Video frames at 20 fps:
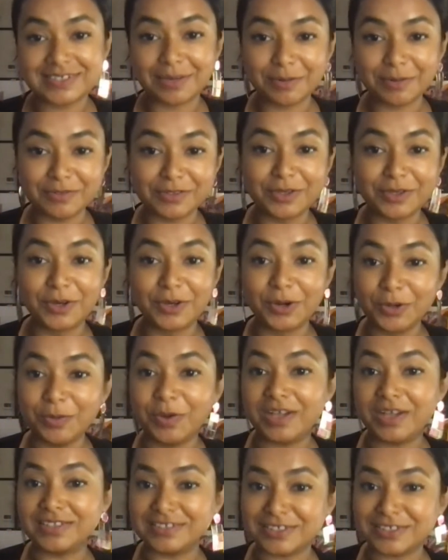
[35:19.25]
some of the good
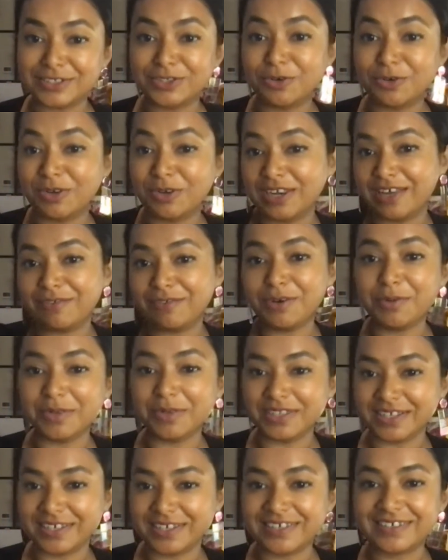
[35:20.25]
ones are so clever
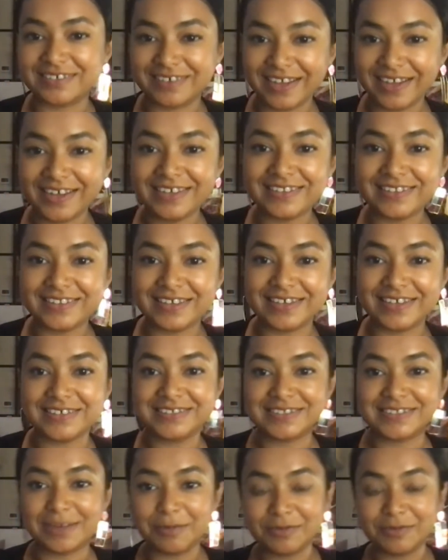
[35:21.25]
with it, right? There are
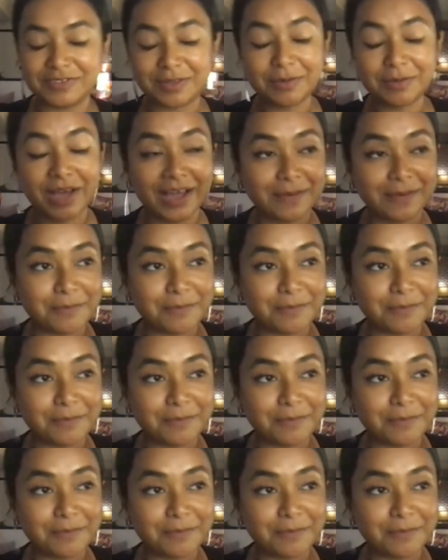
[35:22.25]
some of them